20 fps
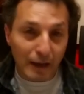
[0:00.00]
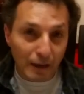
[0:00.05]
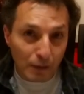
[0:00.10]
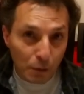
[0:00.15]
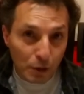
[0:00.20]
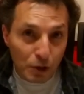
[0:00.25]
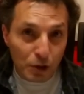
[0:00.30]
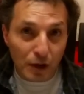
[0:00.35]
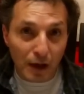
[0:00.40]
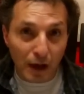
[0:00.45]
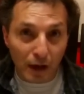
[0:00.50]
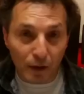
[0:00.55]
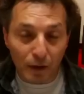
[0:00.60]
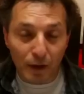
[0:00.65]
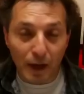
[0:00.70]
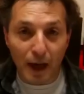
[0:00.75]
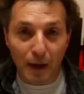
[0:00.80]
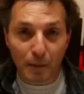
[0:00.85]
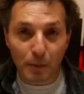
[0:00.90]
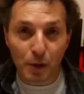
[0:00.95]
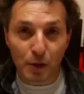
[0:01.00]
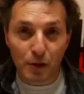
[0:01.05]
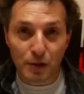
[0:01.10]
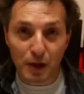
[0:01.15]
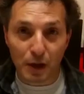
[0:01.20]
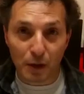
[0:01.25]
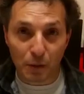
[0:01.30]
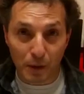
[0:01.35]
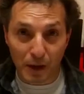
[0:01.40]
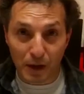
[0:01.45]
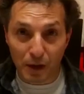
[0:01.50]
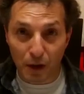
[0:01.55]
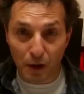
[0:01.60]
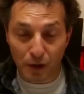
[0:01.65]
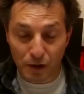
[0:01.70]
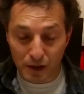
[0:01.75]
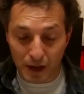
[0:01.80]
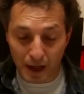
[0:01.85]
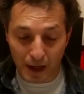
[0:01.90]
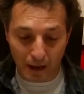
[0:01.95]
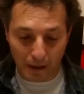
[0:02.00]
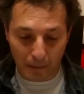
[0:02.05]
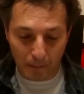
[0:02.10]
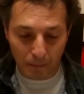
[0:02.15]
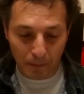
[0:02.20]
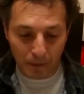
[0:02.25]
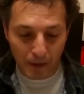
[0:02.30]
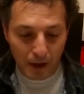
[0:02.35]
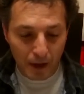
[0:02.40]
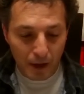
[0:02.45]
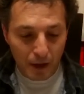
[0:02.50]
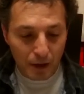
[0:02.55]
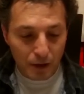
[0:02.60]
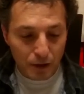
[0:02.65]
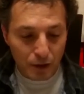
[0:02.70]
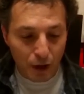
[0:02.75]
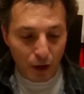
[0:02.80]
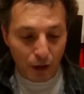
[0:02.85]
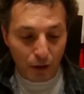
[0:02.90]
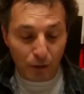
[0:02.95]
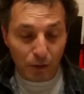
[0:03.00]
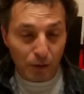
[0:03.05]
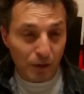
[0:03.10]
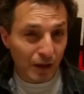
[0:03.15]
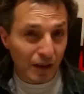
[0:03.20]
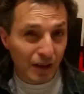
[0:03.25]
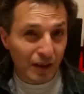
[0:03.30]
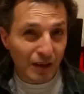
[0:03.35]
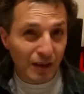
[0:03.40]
which currently I'm using Windows 10. So